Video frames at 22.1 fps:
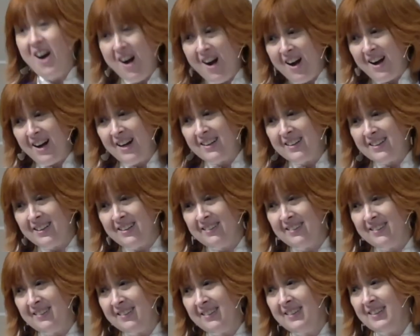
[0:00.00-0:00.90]
God
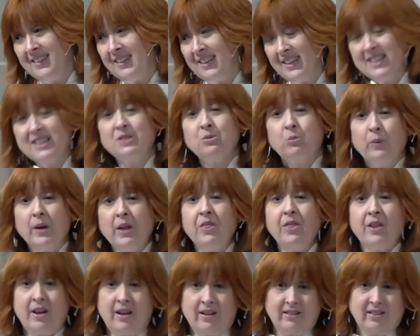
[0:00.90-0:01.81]
is
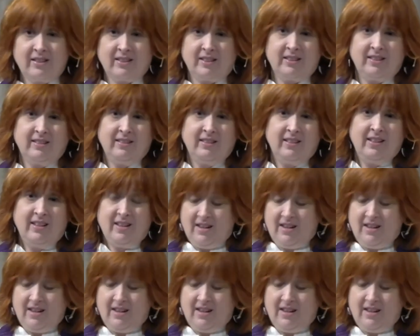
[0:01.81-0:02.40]
with us.